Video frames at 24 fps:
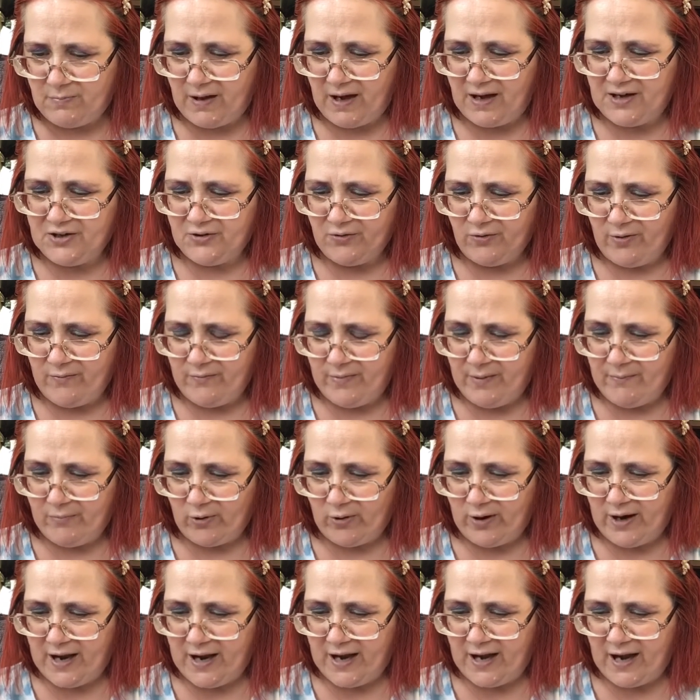but I do
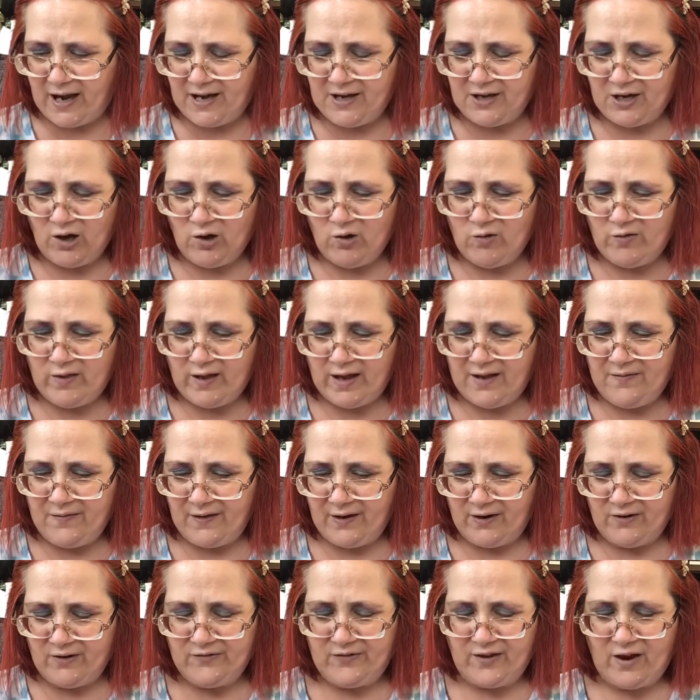remember it. I know that
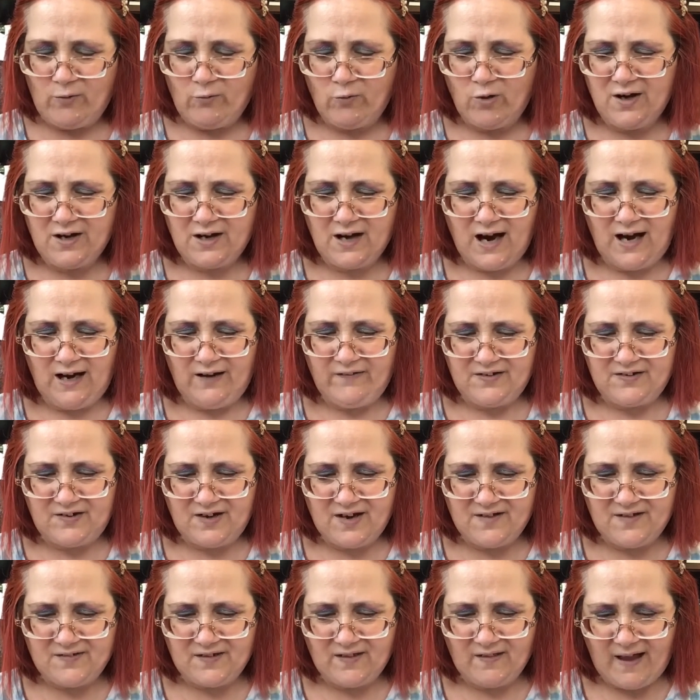there's that one guy that
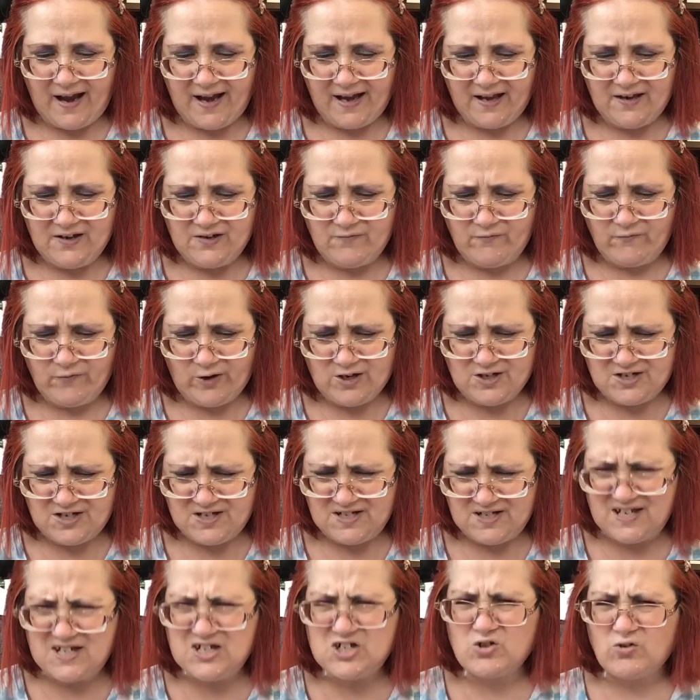she doesn't like at first.
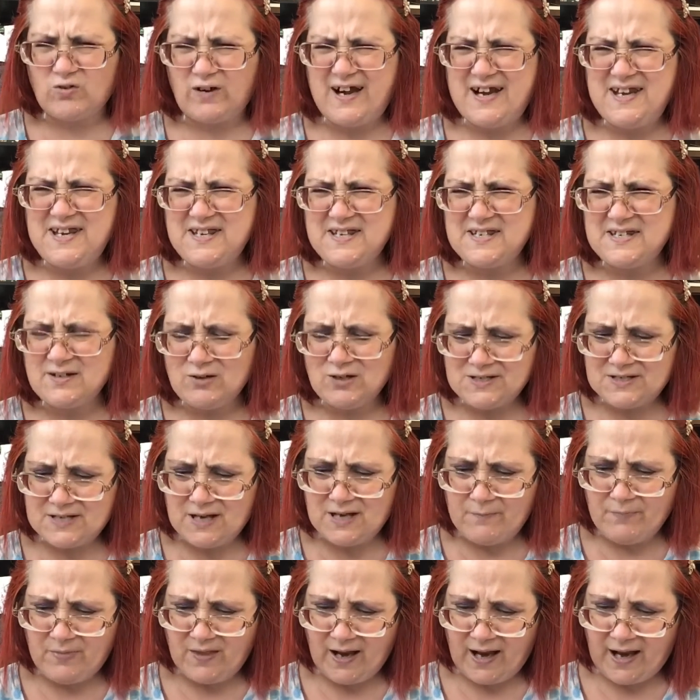Is it Trent or
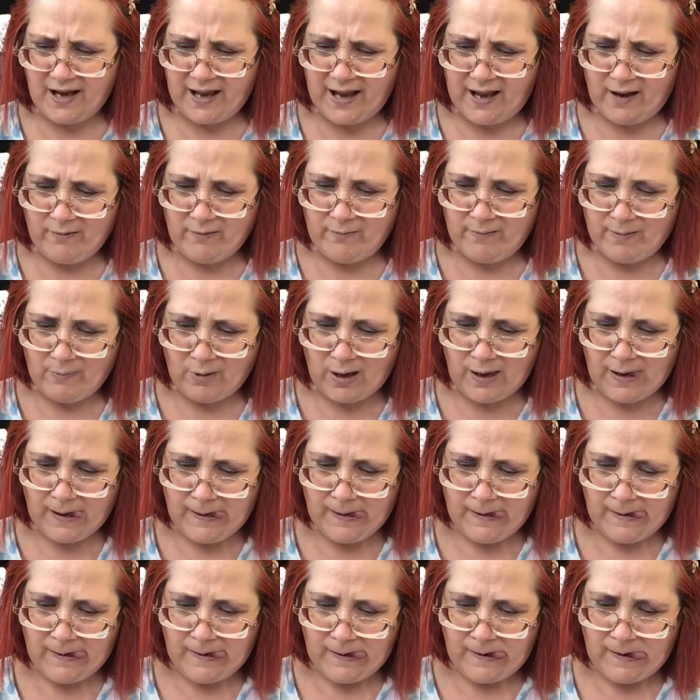something? I can't remember.
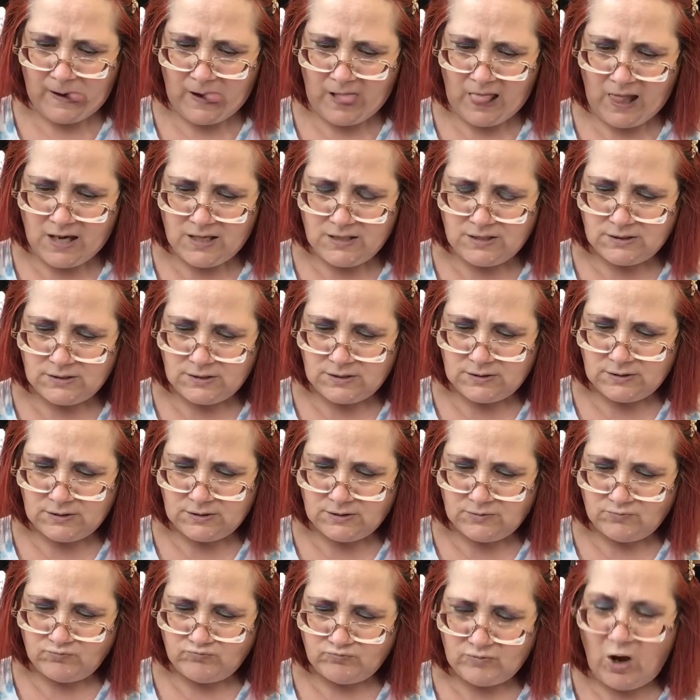
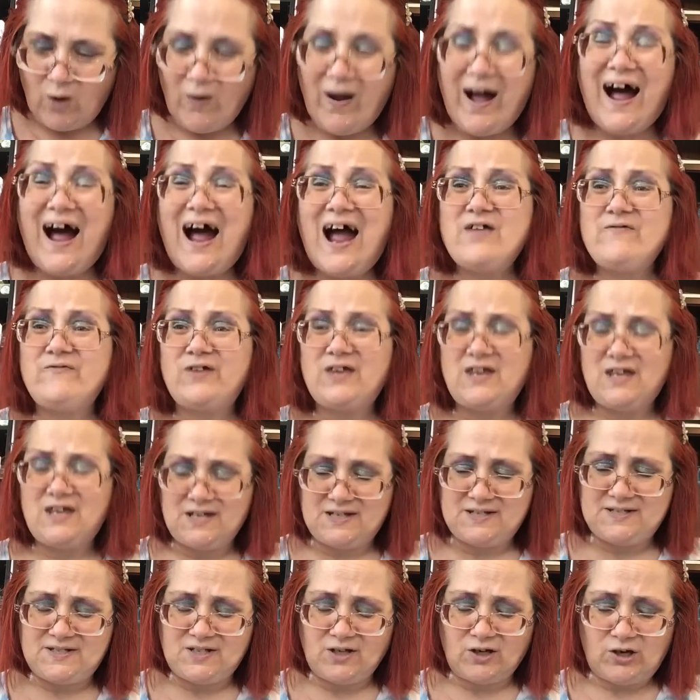Oh, Ivy
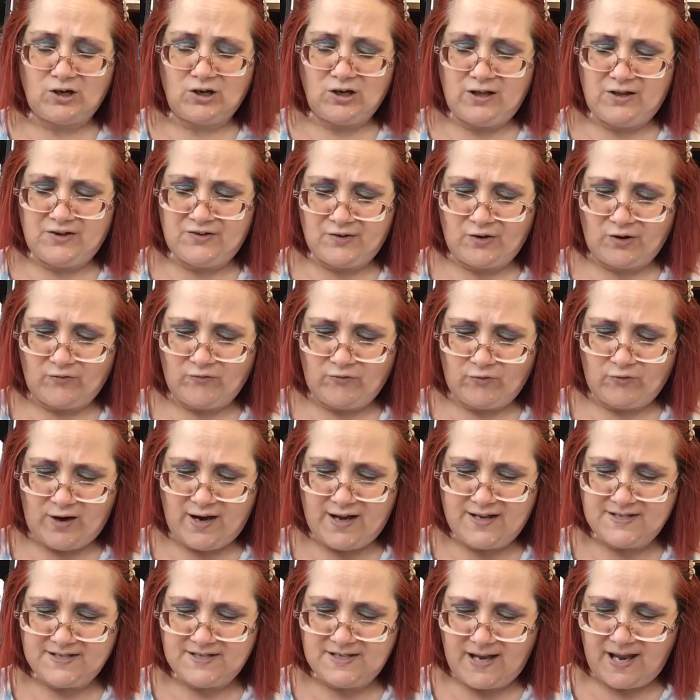is the is her
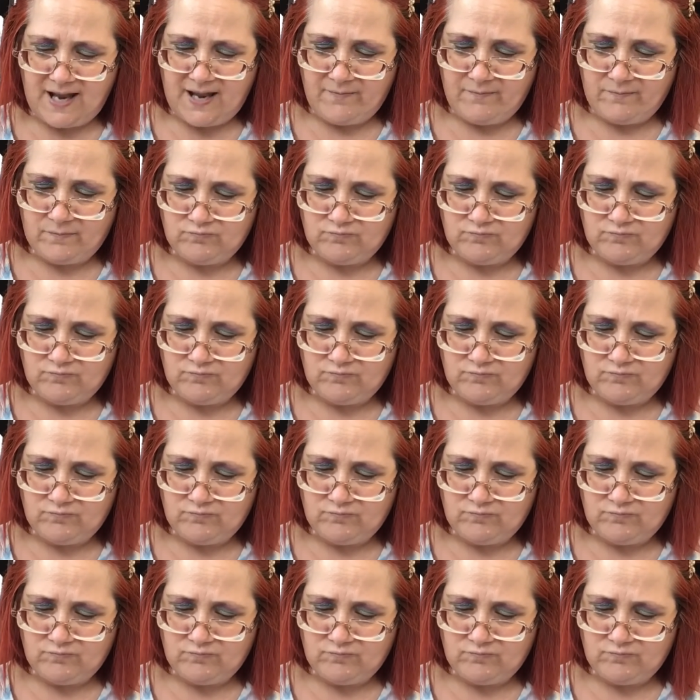friend's name.